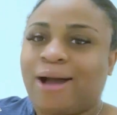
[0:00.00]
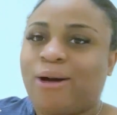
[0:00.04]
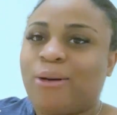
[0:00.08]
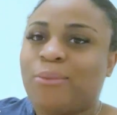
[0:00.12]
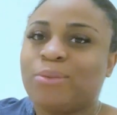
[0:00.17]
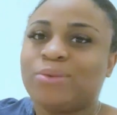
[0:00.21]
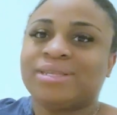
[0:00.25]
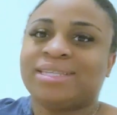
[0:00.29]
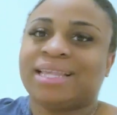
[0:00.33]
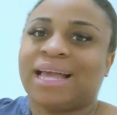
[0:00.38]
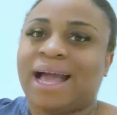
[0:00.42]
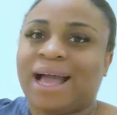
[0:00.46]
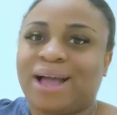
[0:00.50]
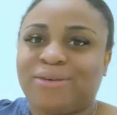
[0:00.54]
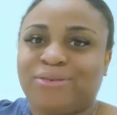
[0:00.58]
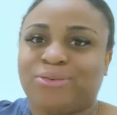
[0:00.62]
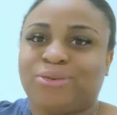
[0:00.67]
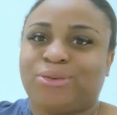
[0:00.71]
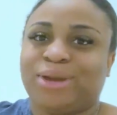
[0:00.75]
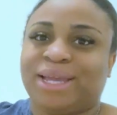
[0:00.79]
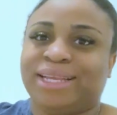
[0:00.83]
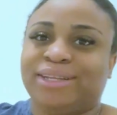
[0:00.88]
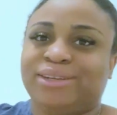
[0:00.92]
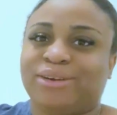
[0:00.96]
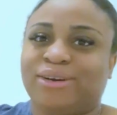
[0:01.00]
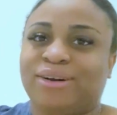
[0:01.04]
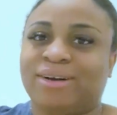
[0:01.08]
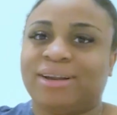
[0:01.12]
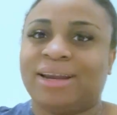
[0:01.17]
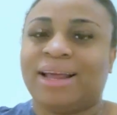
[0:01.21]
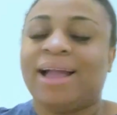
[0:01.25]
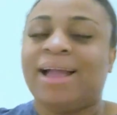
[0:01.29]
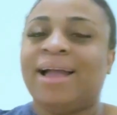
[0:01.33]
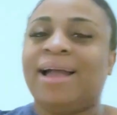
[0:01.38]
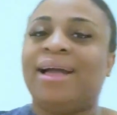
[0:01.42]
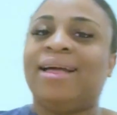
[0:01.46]
almost halfway
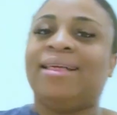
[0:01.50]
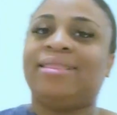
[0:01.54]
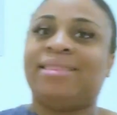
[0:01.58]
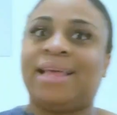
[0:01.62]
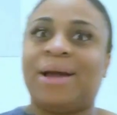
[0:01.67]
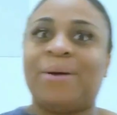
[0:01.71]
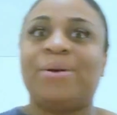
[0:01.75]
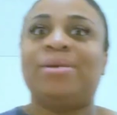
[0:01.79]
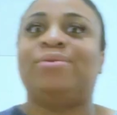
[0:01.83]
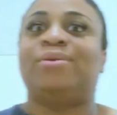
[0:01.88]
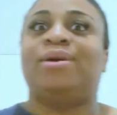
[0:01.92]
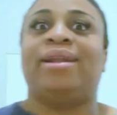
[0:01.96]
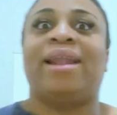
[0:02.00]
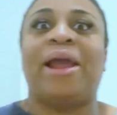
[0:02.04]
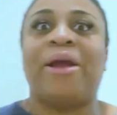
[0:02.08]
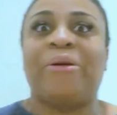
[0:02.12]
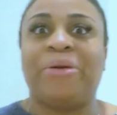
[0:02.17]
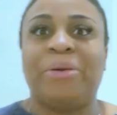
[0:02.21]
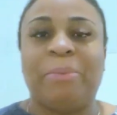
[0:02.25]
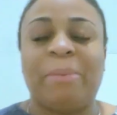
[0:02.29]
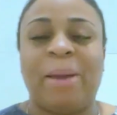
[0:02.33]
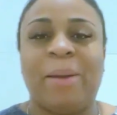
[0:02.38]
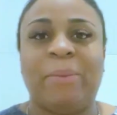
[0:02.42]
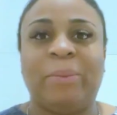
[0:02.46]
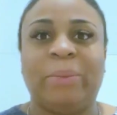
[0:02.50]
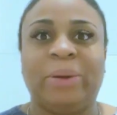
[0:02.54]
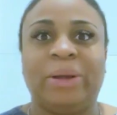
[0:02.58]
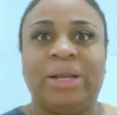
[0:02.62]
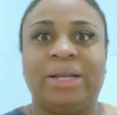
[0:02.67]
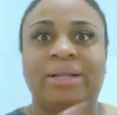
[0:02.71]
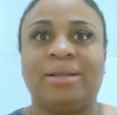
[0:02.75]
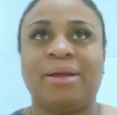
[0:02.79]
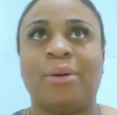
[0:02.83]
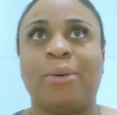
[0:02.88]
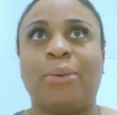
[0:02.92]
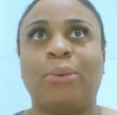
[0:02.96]
done, that was when I
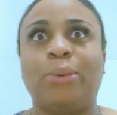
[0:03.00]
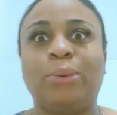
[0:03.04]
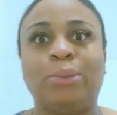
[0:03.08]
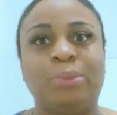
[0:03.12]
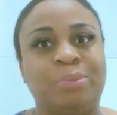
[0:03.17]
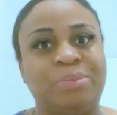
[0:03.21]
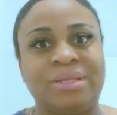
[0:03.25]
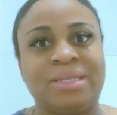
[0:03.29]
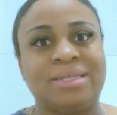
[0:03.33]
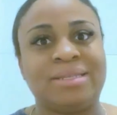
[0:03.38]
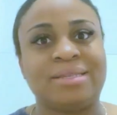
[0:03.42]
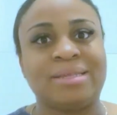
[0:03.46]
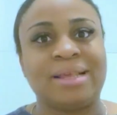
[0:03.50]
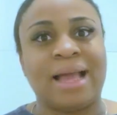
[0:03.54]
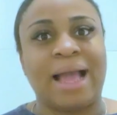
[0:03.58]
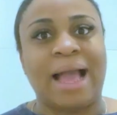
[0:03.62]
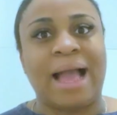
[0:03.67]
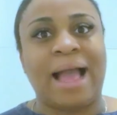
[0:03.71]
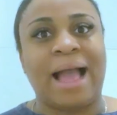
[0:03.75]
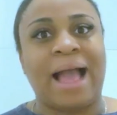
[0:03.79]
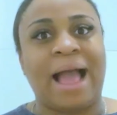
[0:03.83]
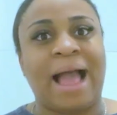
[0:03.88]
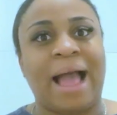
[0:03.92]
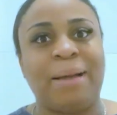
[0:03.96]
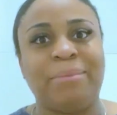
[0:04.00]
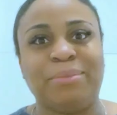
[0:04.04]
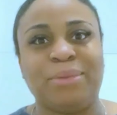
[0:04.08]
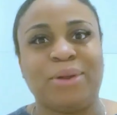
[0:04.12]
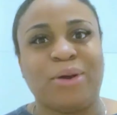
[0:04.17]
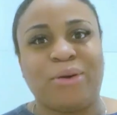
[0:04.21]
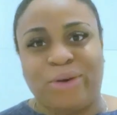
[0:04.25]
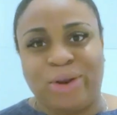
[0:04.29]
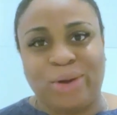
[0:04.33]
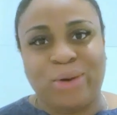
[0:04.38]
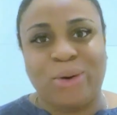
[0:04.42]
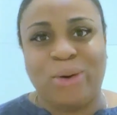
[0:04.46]
remembered, oops, I'm
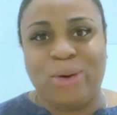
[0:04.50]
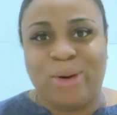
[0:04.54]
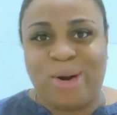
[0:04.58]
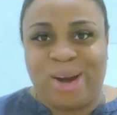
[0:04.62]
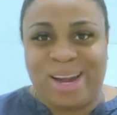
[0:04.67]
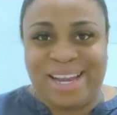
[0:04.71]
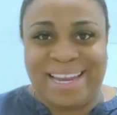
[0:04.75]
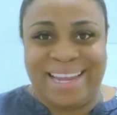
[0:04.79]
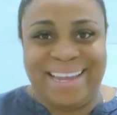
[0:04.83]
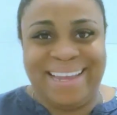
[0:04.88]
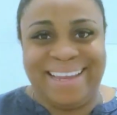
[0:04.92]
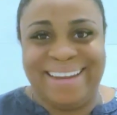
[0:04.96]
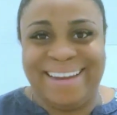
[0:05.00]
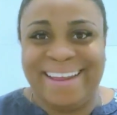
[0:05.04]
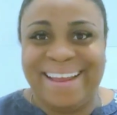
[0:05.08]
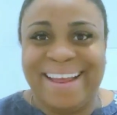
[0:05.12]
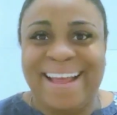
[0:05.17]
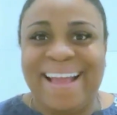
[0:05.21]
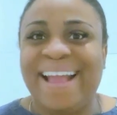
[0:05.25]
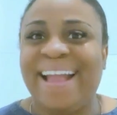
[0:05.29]
not recording.